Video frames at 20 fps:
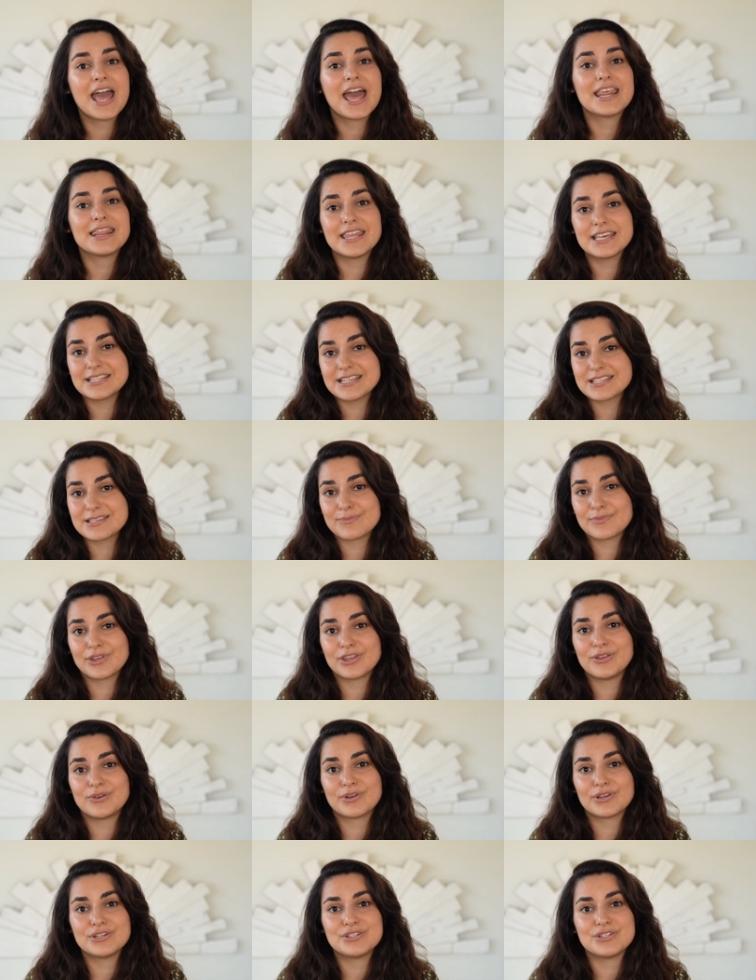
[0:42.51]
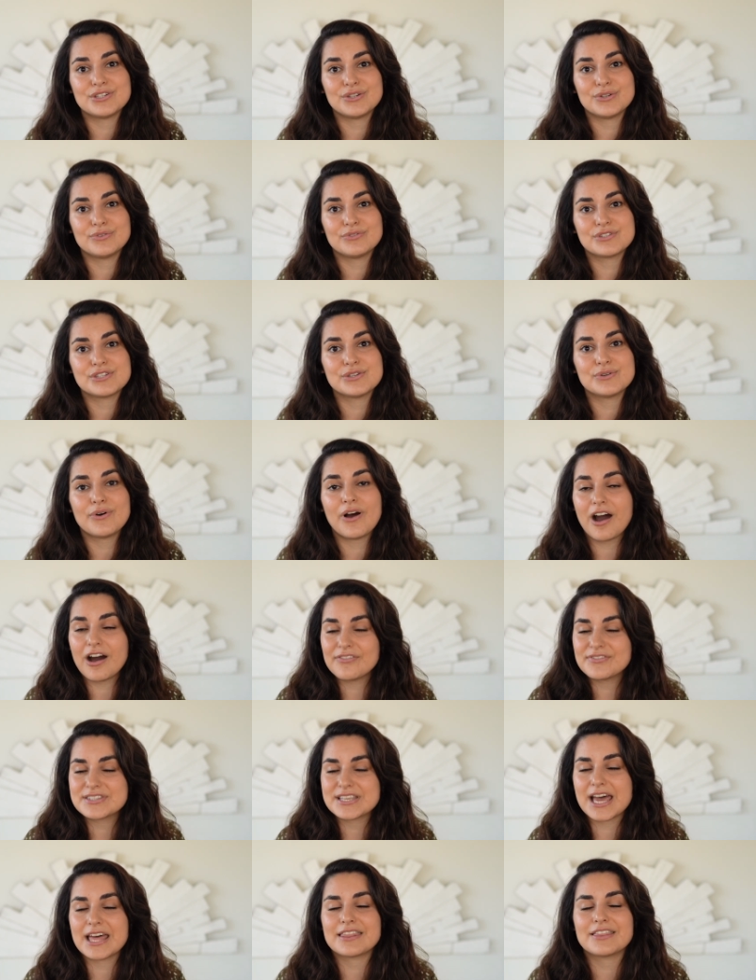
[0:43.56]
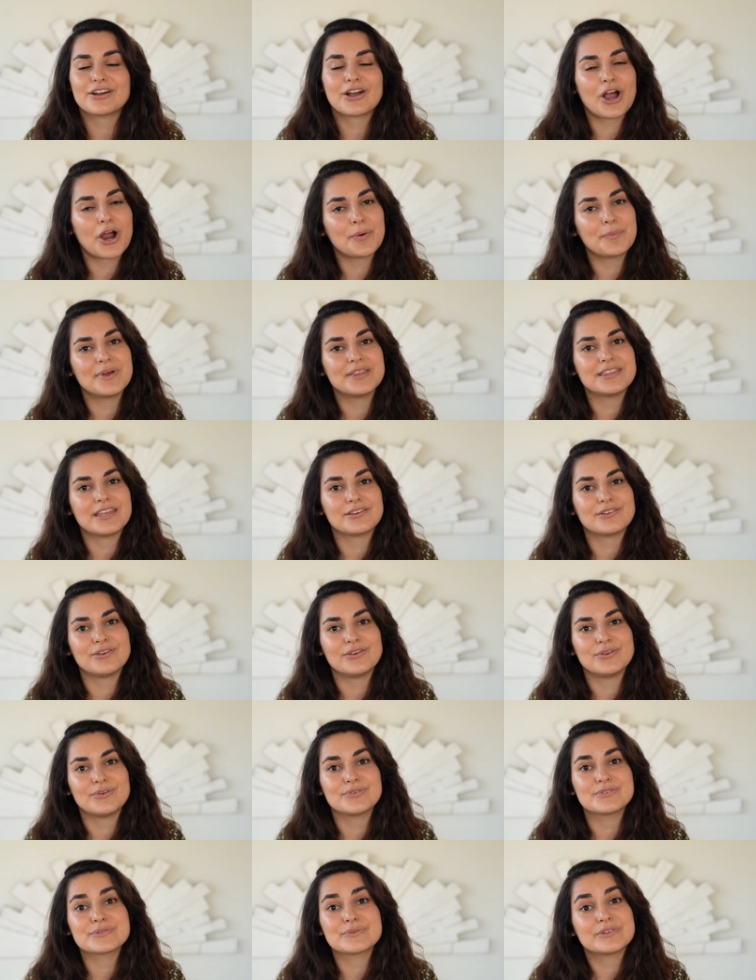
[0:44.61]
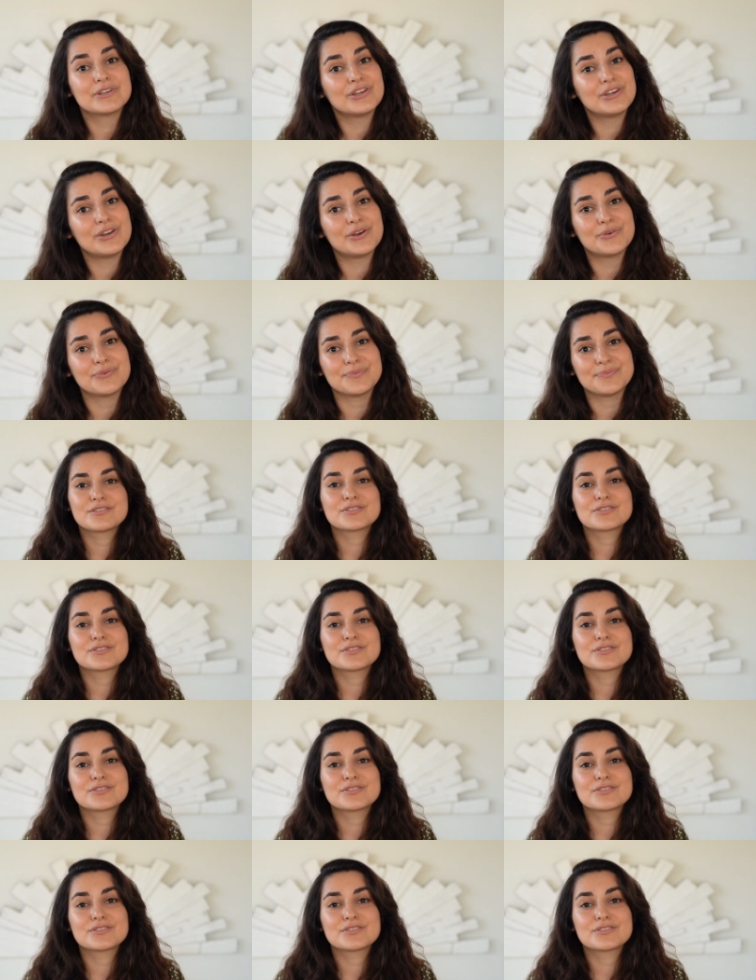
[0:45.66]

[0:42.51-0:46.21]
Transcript: and this is something you can do to offset the carbon that you use when you do.